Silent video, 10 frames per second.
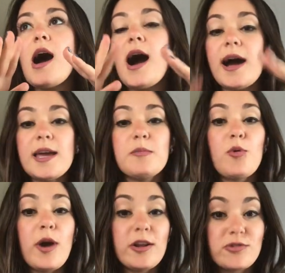I am
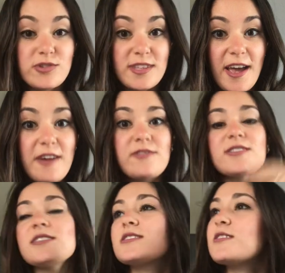quite understaffed,
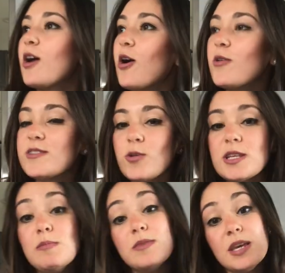so it's
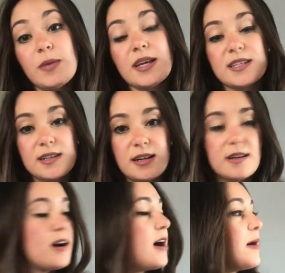only me and my
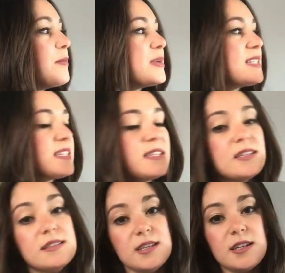assistant
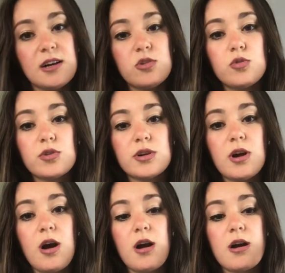Adina who
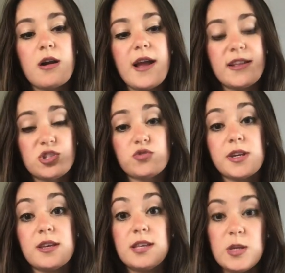are
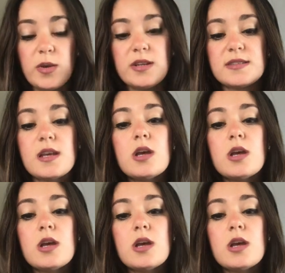answering emails.